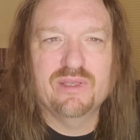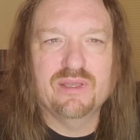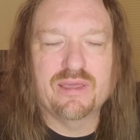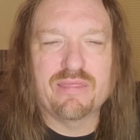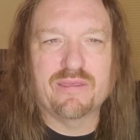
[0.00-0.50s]

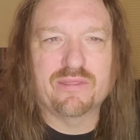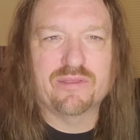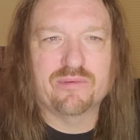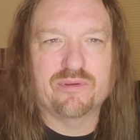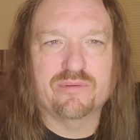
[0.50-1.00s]
I think
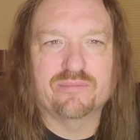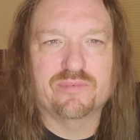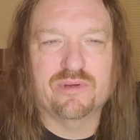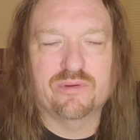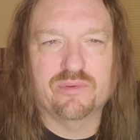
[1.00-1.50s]
there
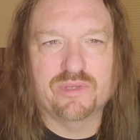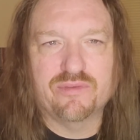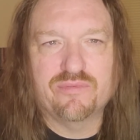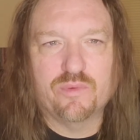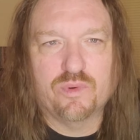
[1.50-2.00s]
are only
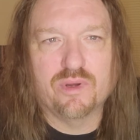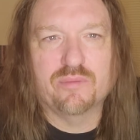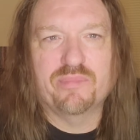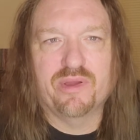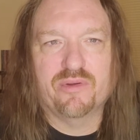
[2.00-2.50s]
4
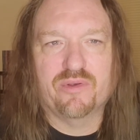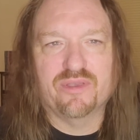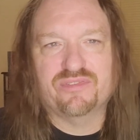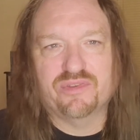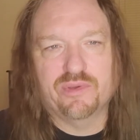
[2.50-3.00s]
Barren
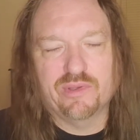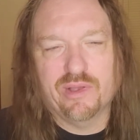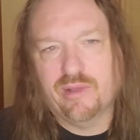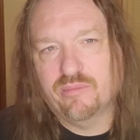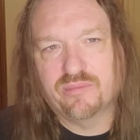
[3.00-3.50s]
Cross studio
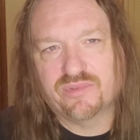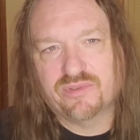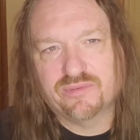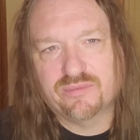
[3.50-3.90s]
albums.